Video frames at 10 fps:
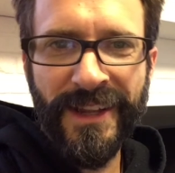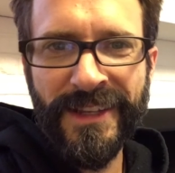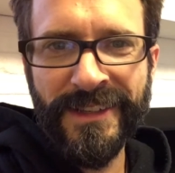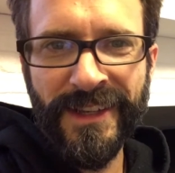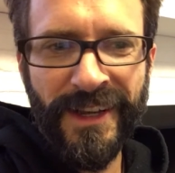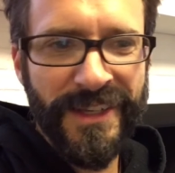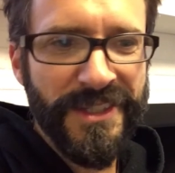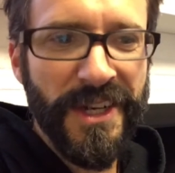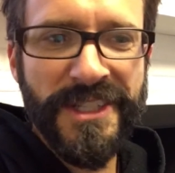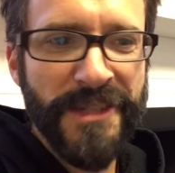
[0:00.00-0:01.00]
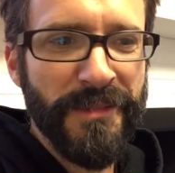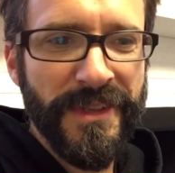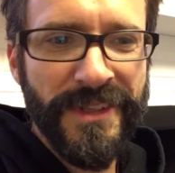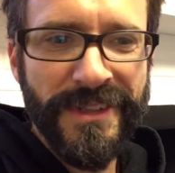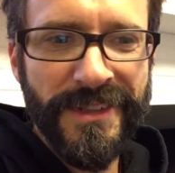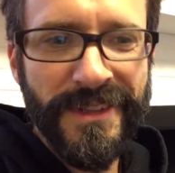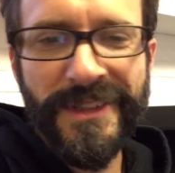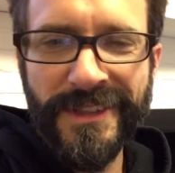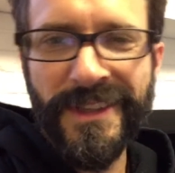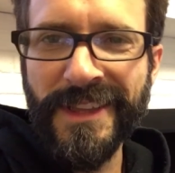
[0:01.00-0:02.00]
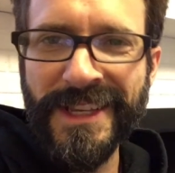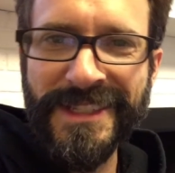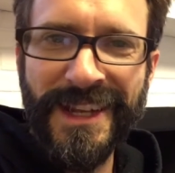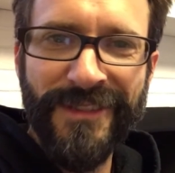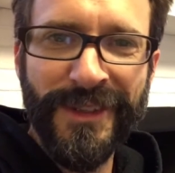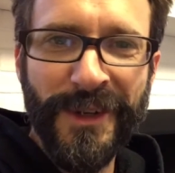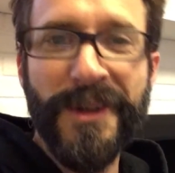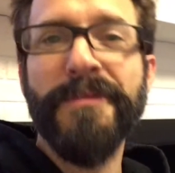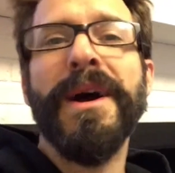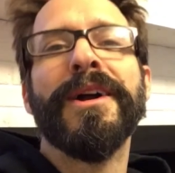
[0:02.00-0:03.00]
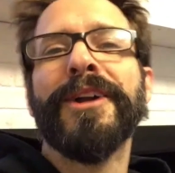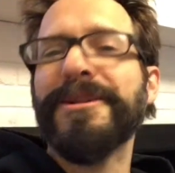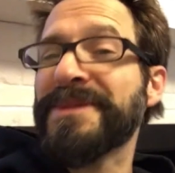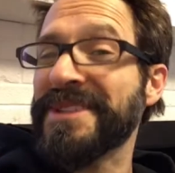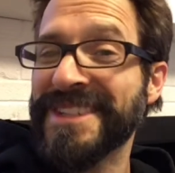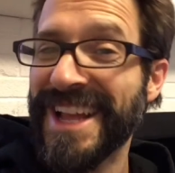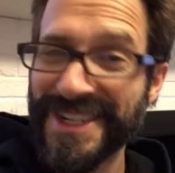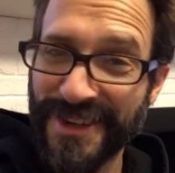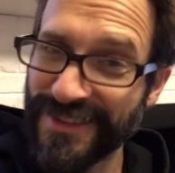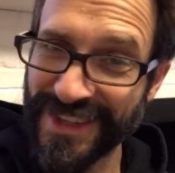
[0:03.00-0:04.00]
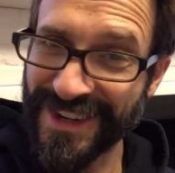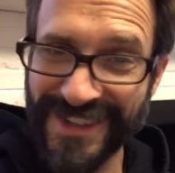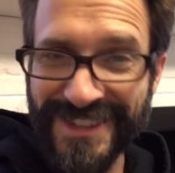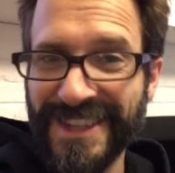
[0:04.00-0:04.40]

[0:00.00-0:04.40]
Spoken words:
and share some of the things that I've learned about Crosby, Stills, and Nash over the years.